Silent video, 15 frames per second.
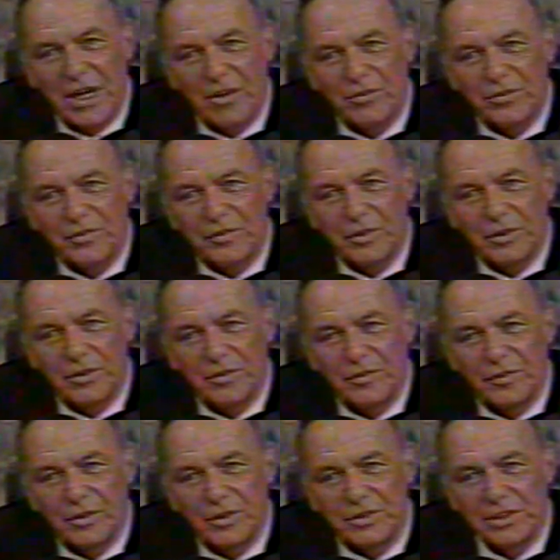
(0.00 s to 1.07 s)
out
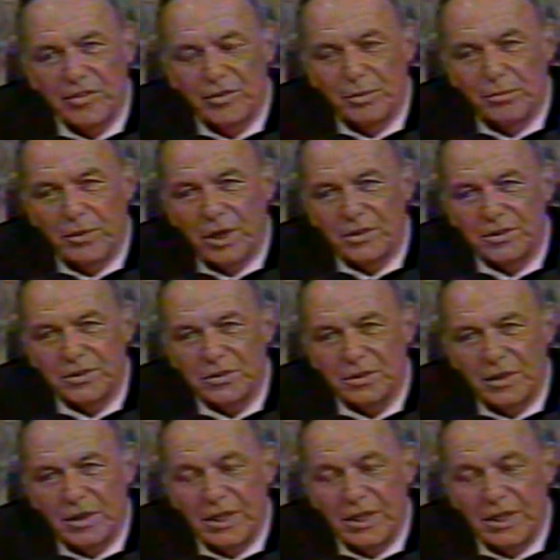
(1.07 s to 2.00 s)
for several months,